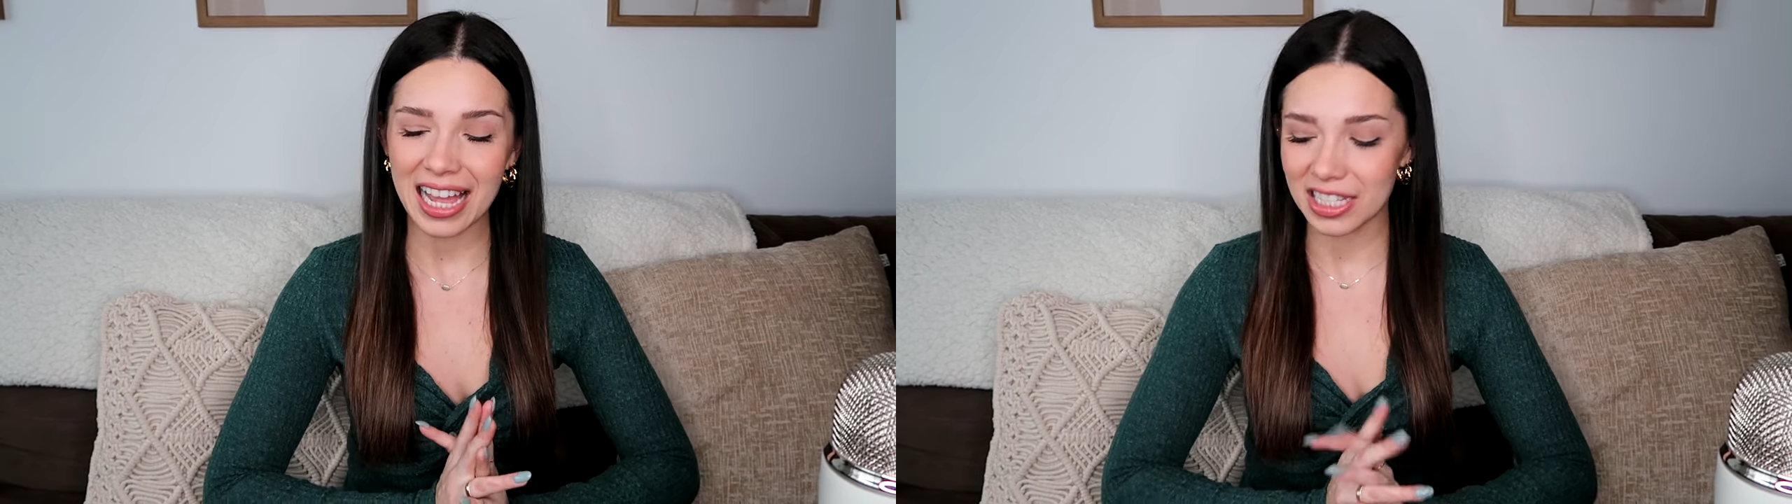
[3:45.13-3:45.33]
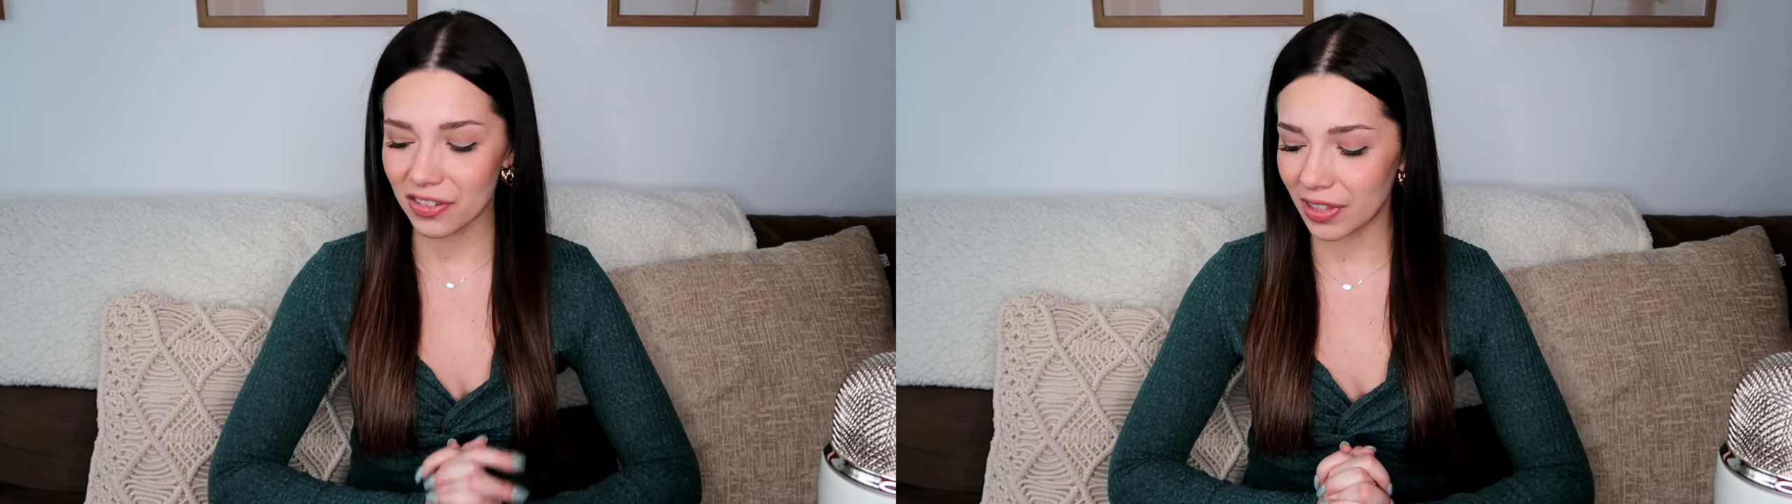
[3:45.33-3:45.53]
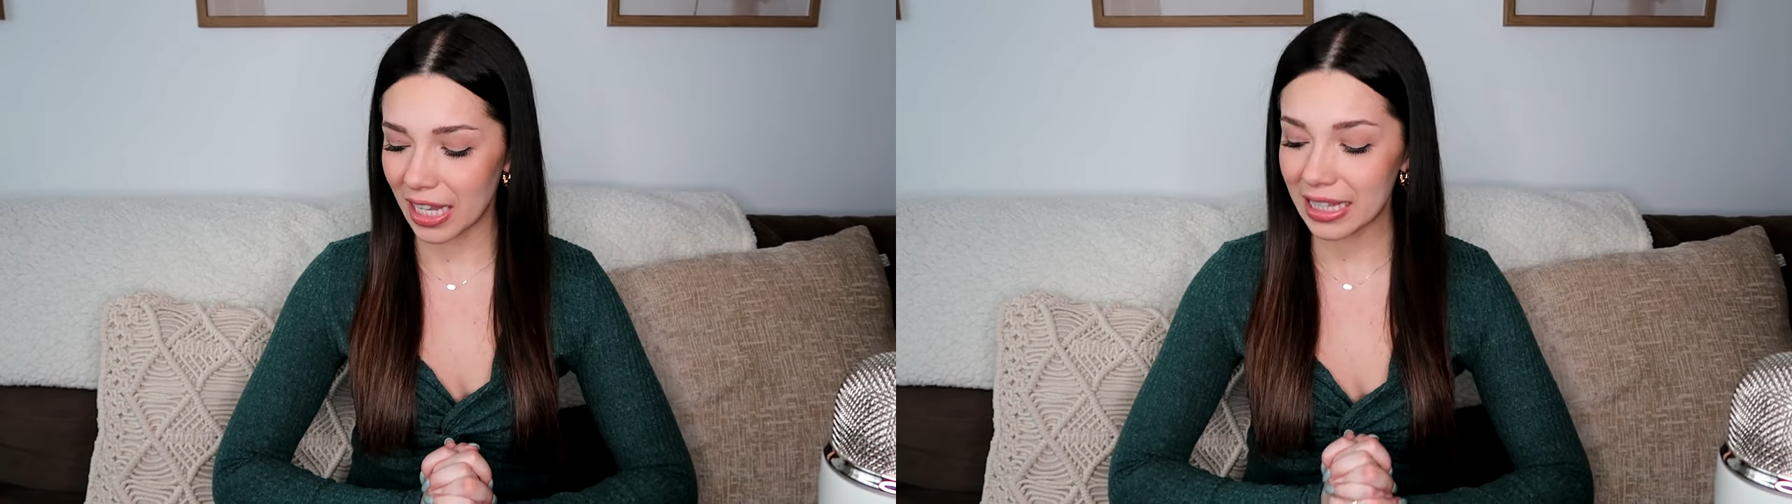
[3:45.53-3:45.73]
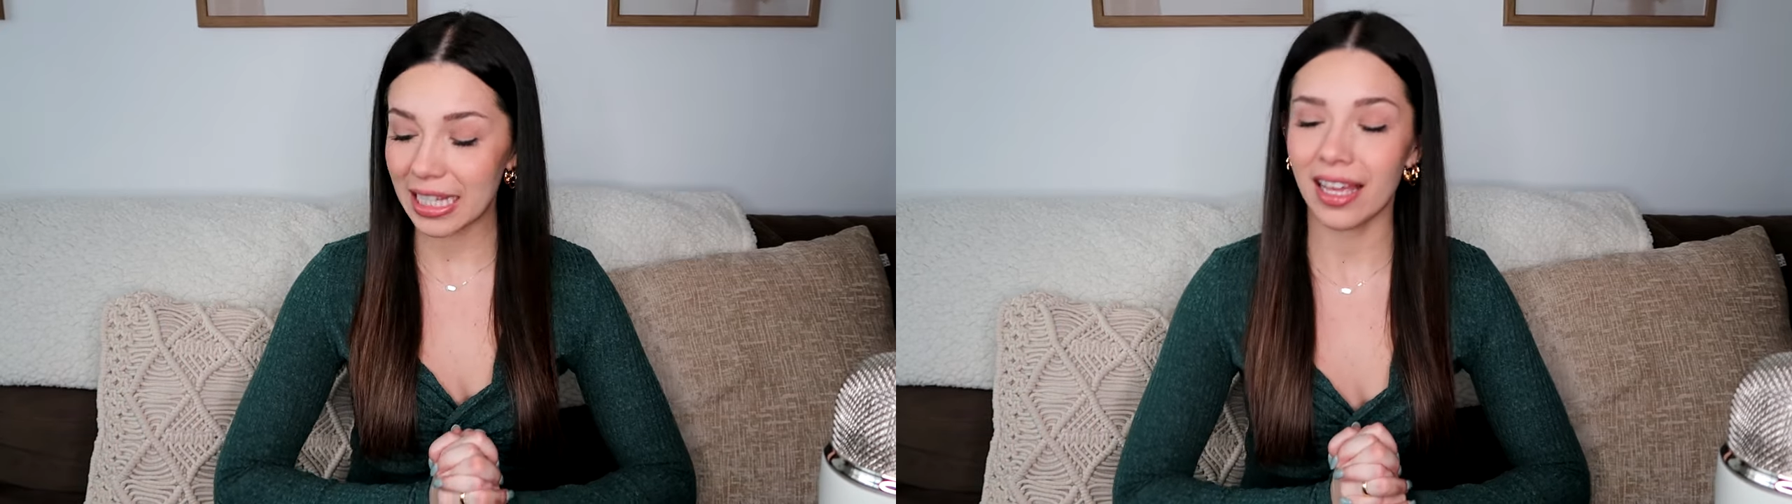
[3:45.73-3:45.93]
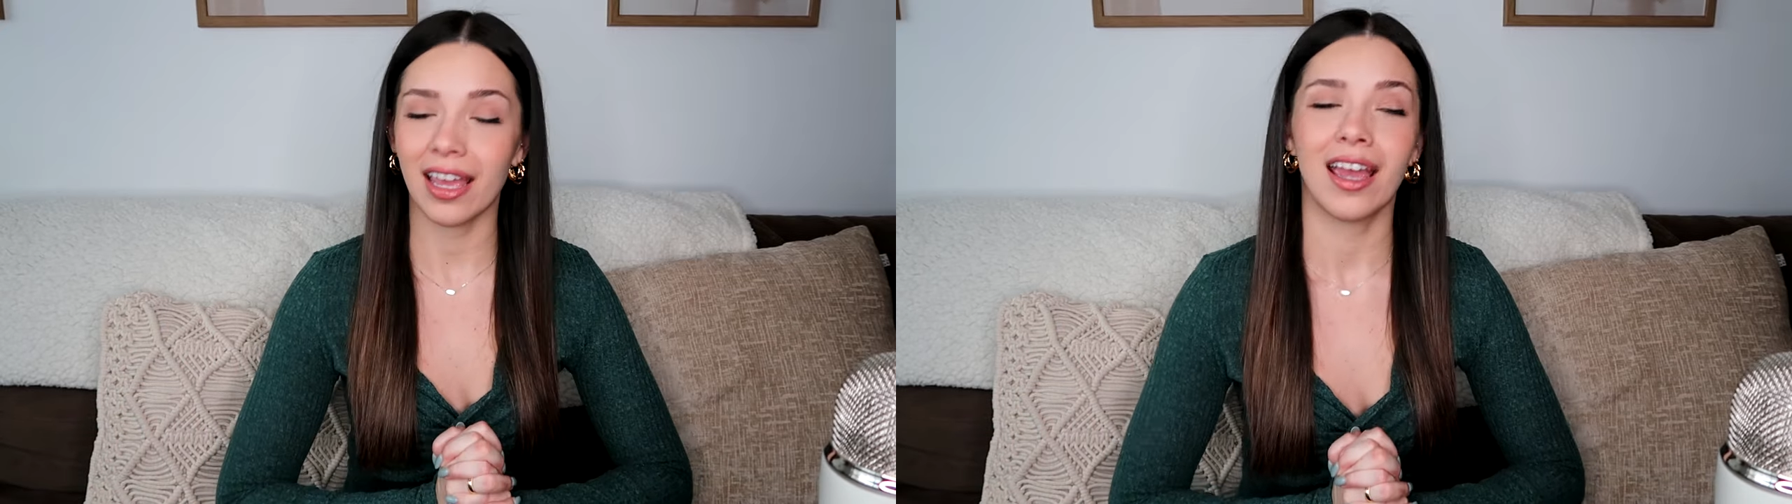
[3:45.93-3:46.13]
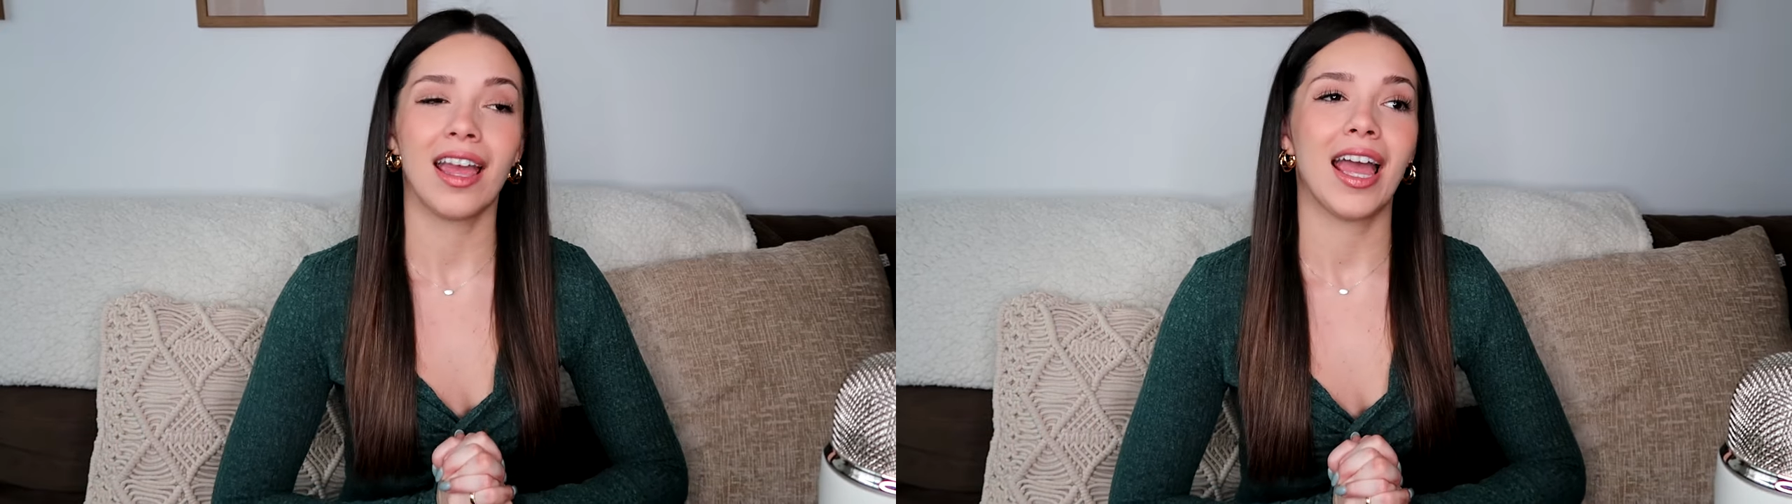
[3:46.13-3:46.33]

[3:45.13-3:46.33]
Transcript: as of lately.